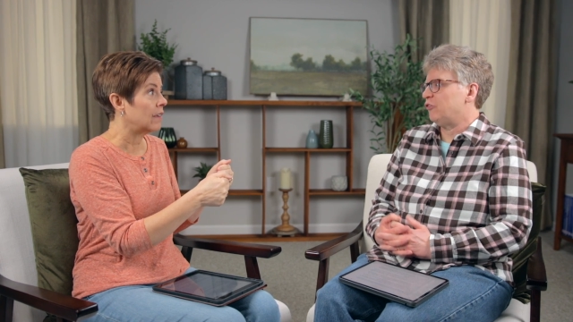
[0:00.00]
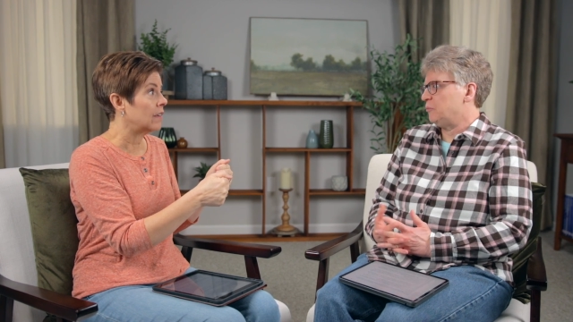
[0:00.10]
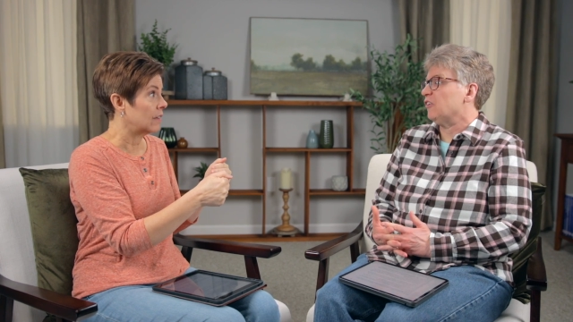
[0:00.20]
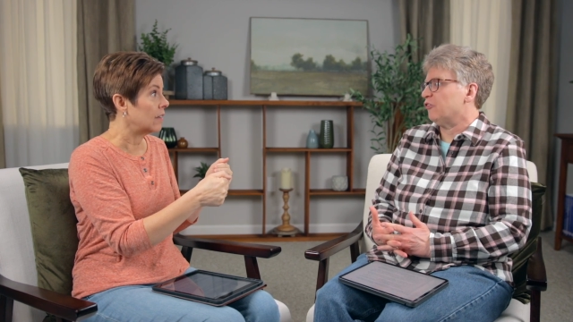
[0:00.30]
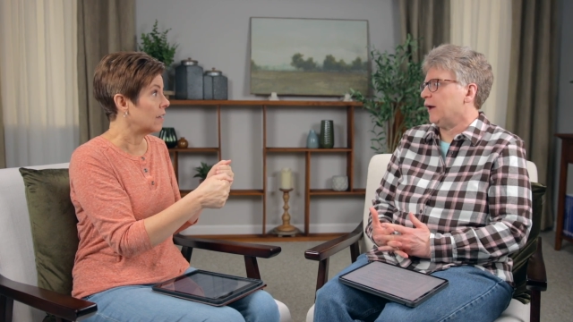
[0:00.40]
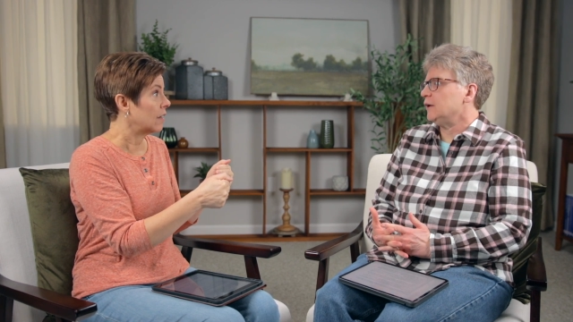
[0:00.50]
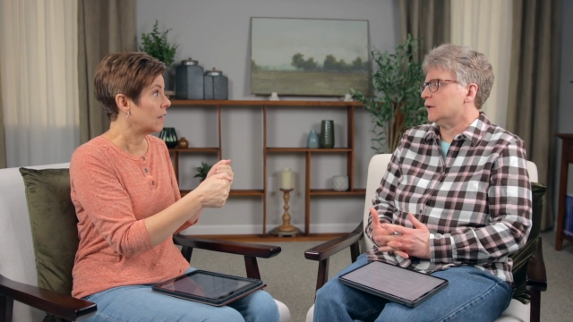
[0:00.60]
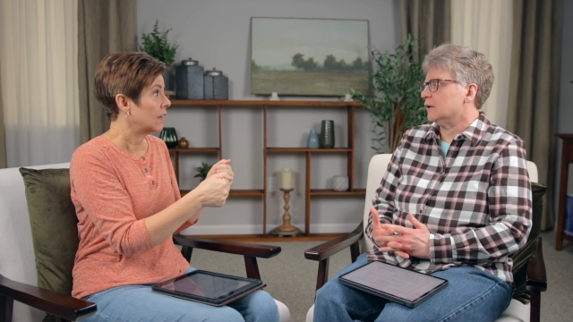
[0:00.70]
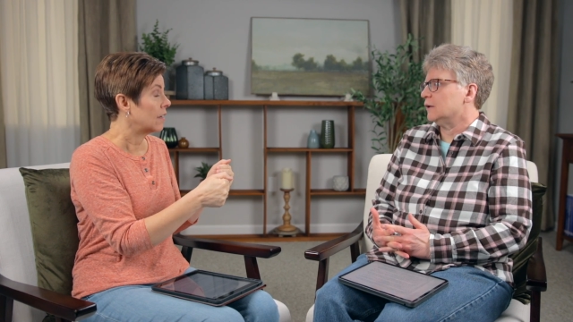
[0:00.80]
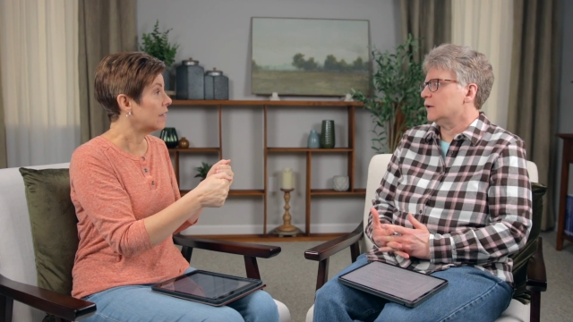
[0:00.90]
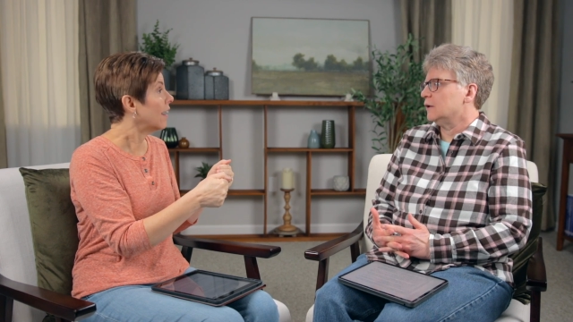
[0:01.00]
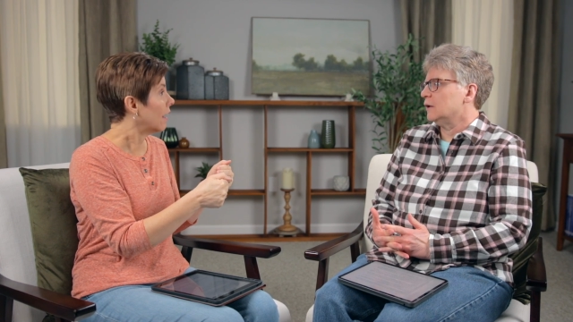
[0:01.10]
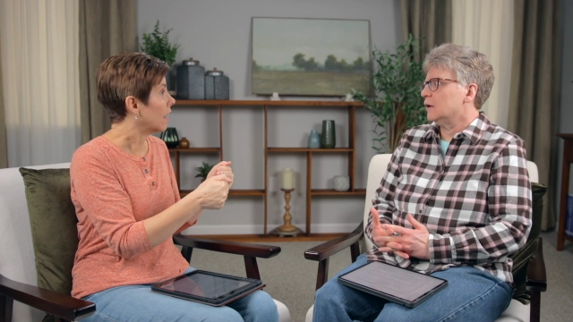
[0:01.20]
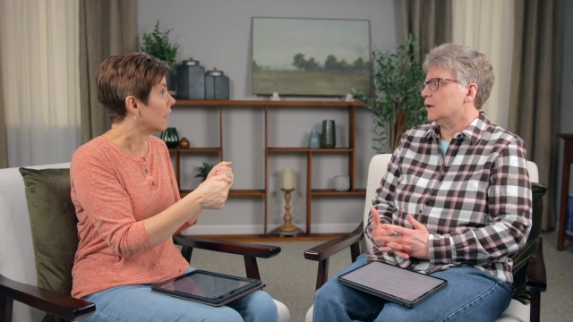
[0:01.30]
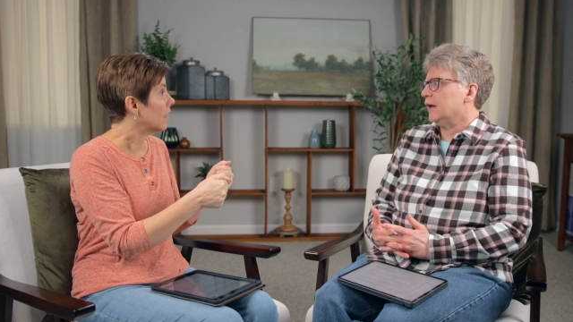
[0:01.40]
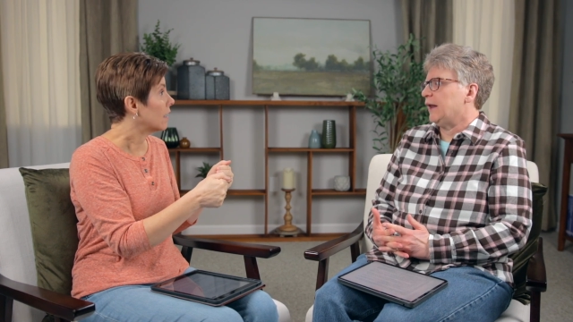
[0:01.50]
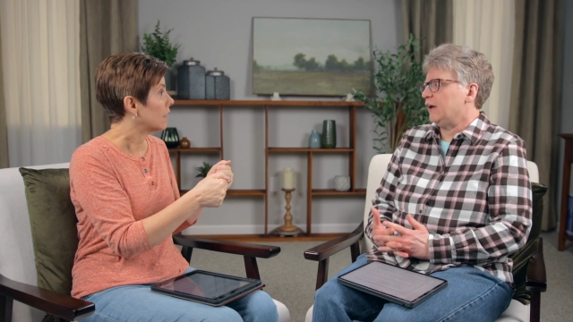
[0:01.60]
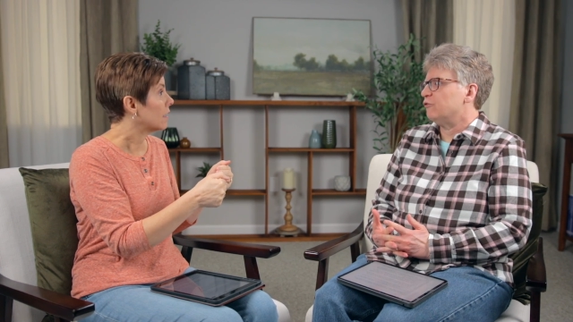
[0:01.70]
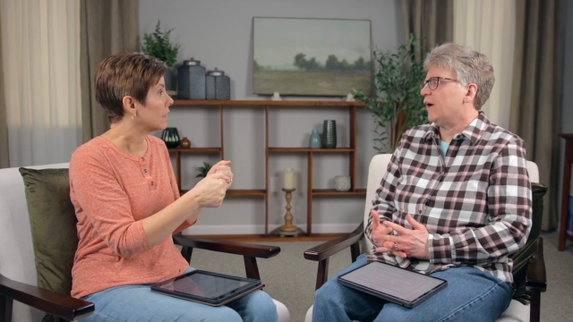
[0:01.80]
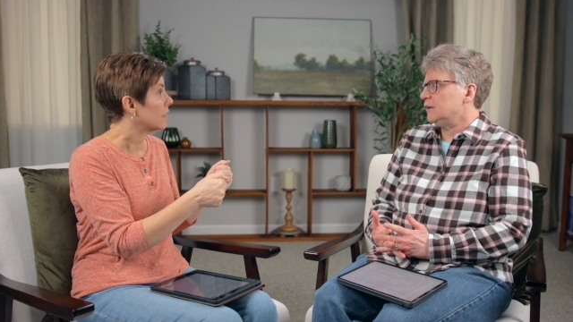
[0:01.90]
Speaker 1: them excited. Yeah. Can
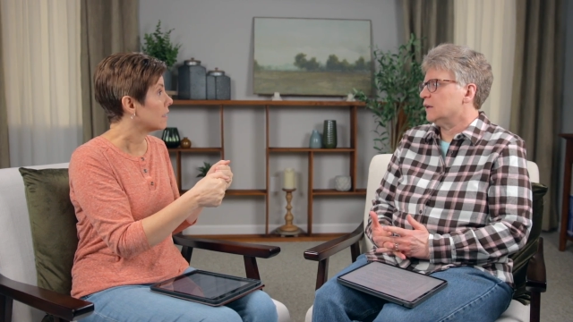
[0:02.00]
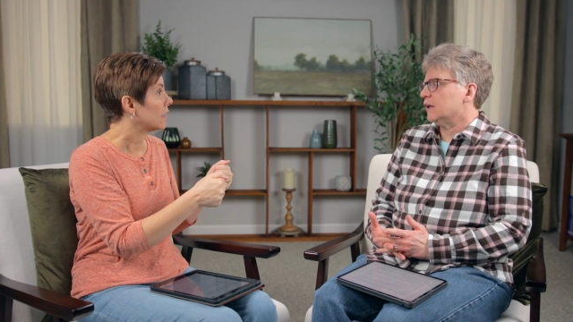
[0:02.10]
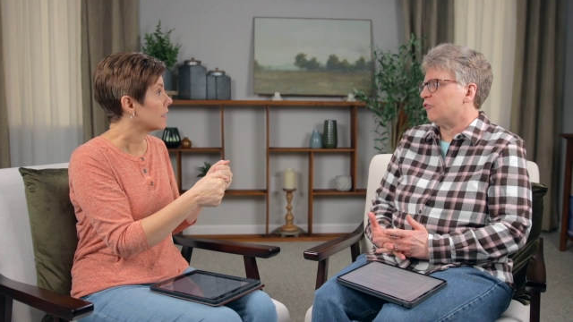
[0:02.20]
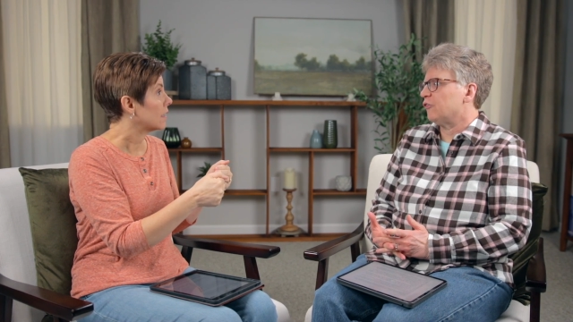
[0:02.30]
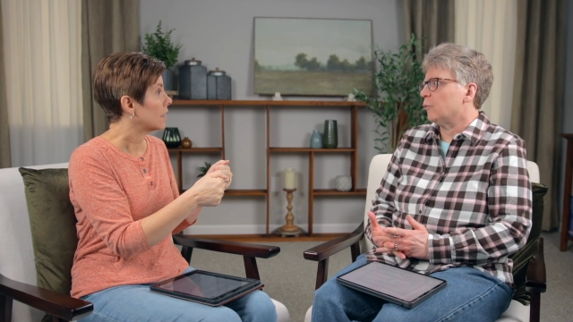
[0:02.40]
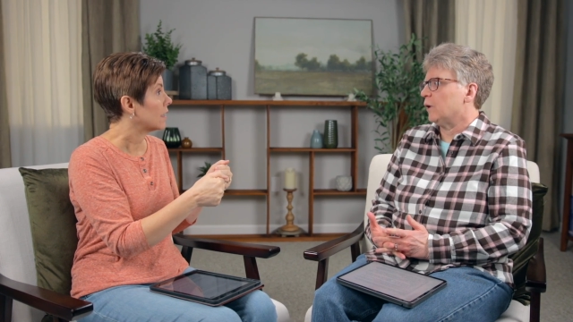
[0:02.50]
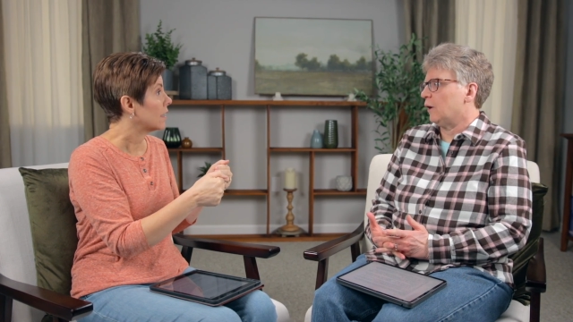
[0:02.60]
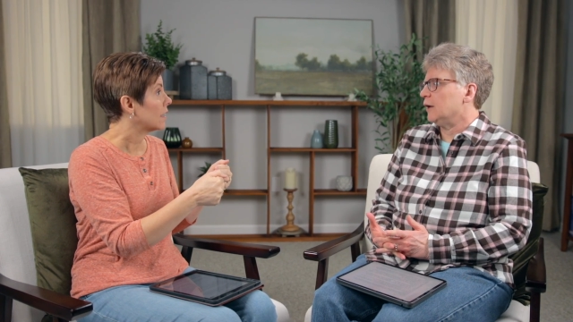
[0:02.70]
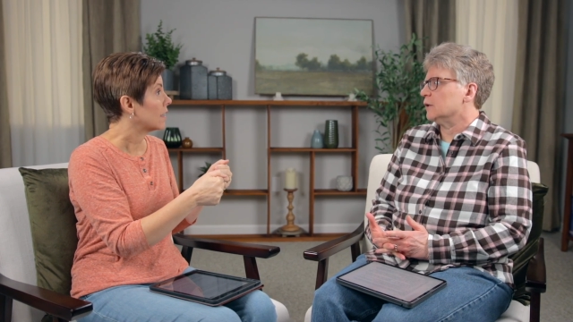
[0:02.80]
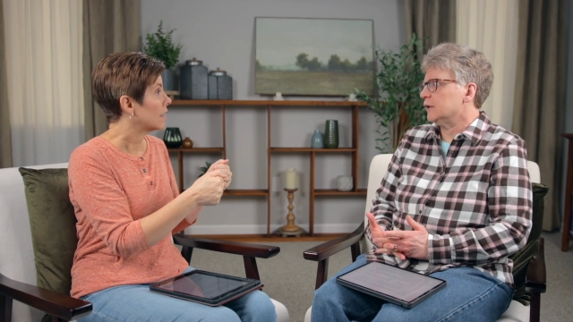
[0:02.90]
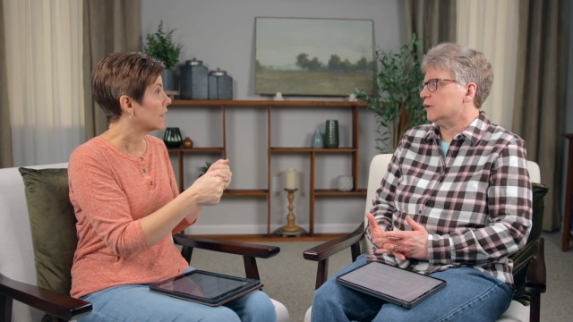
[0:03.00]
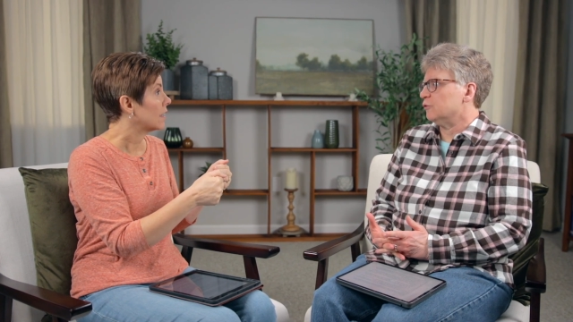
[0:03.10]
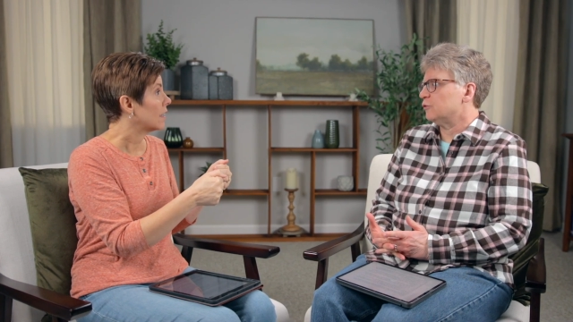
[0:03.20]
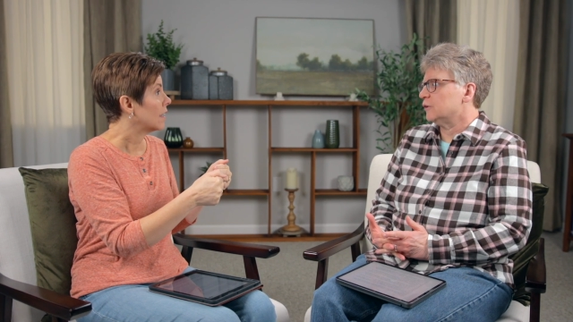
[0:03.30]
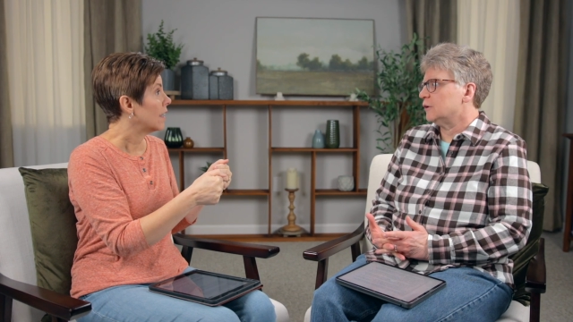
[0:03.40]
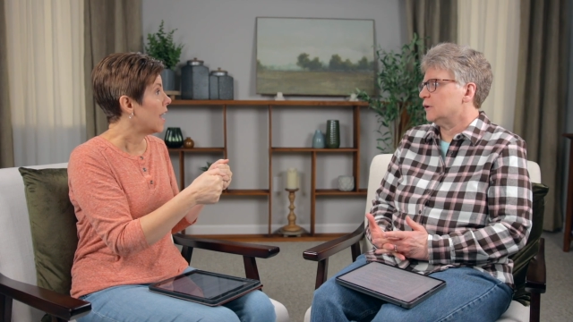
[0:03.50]
I find this where I live?